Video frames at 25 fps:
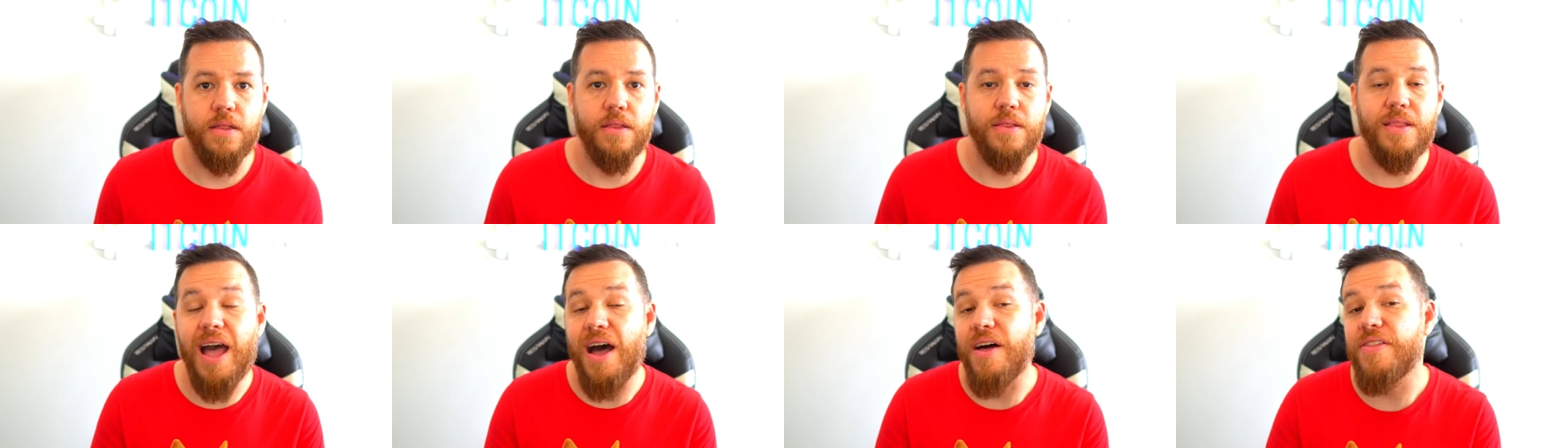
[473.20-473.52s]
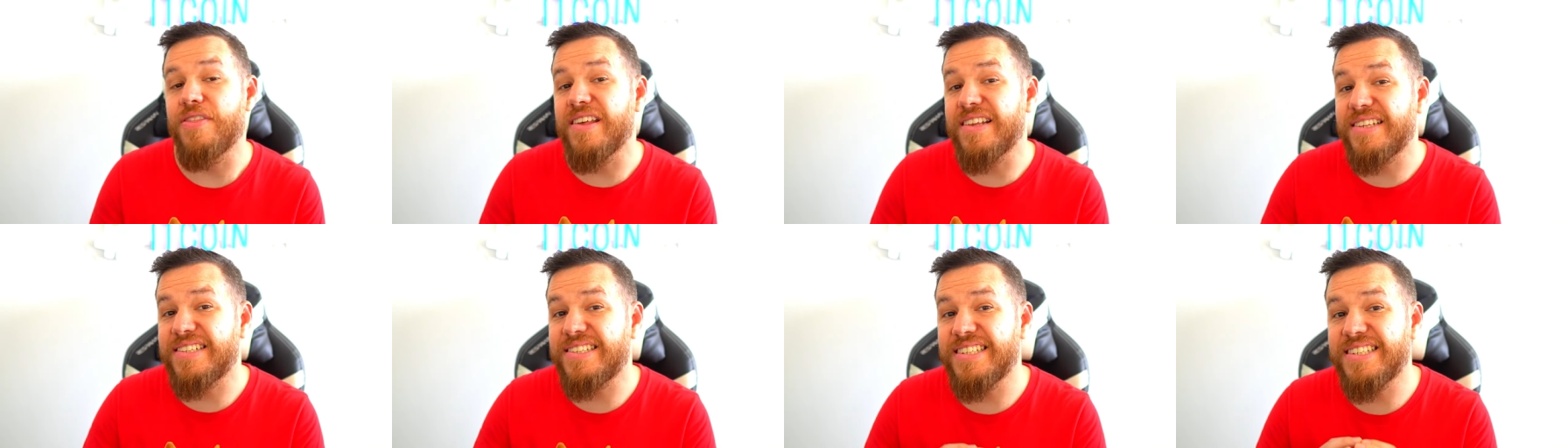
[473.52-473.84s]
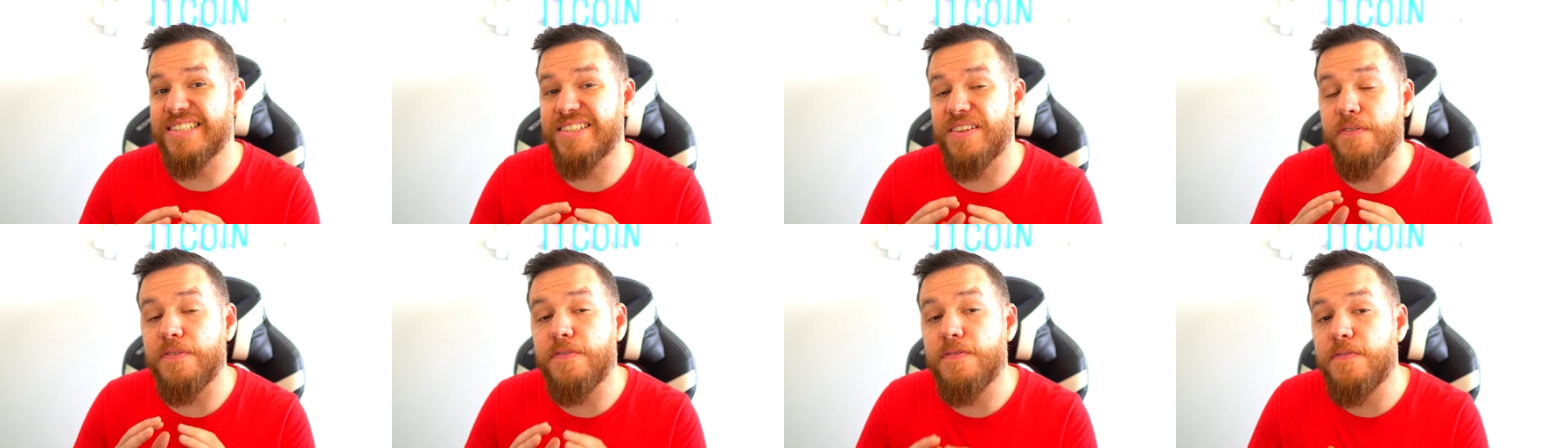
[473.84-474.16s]
Now, this
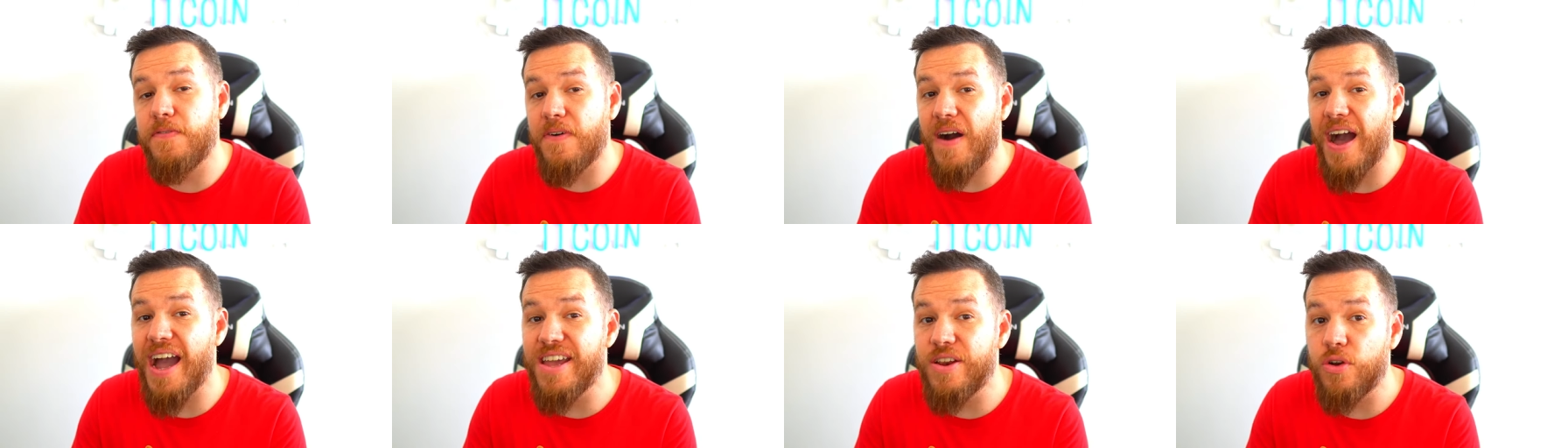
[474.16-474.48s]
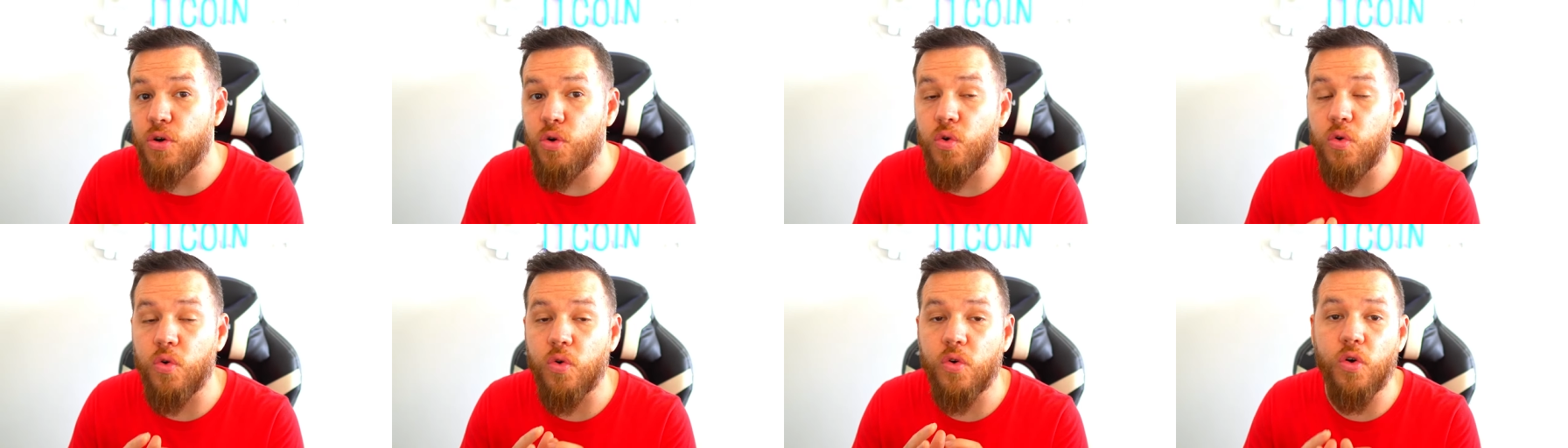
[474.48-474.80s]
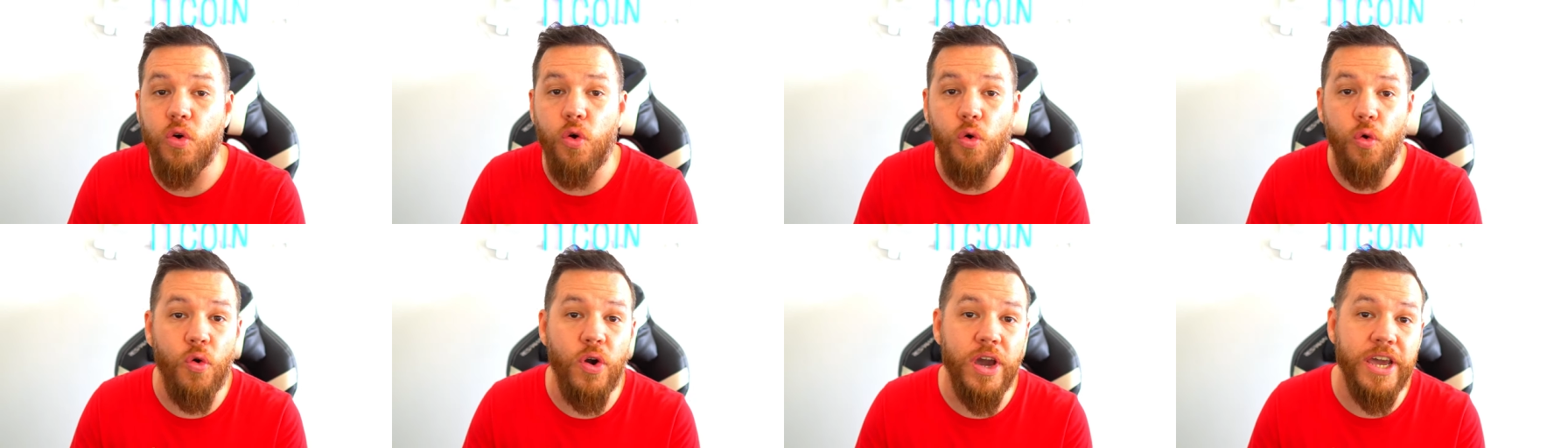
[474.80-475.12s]
is the final
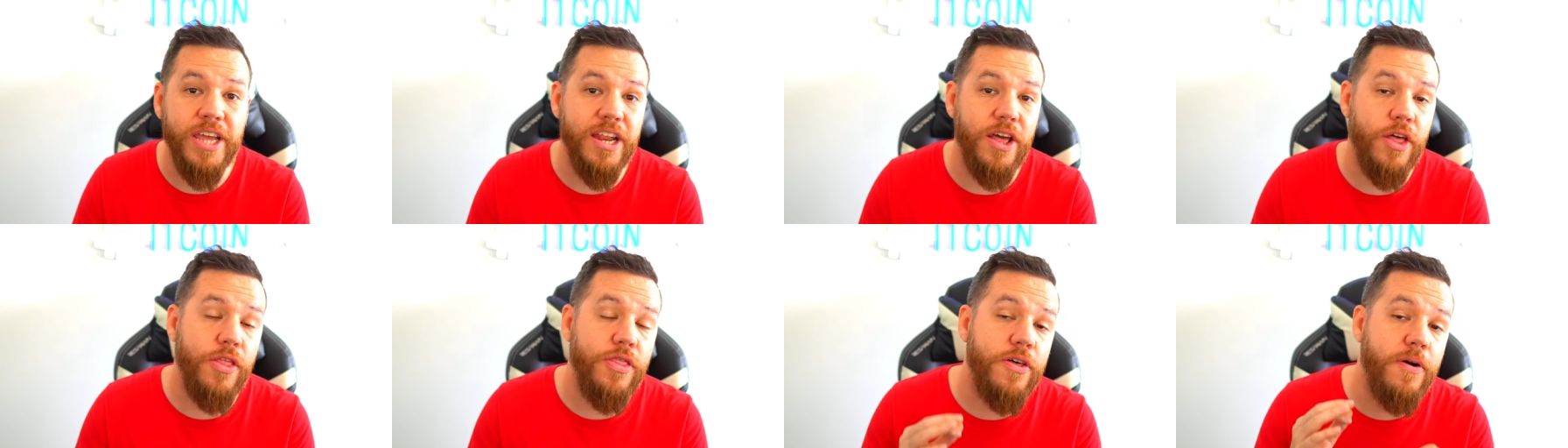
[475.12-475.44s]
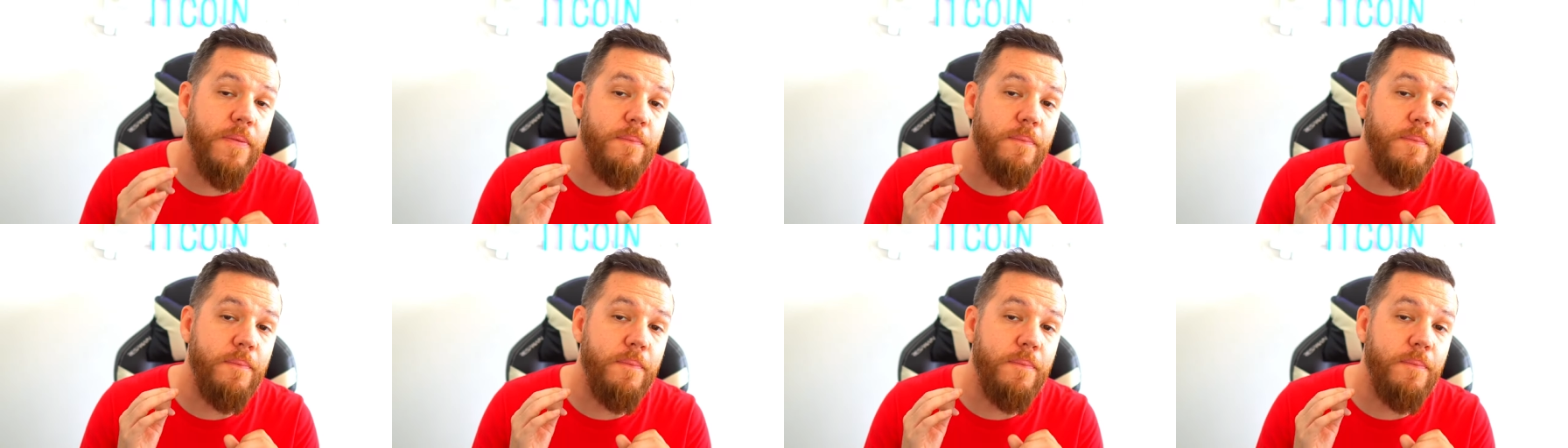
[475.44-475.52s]
coin,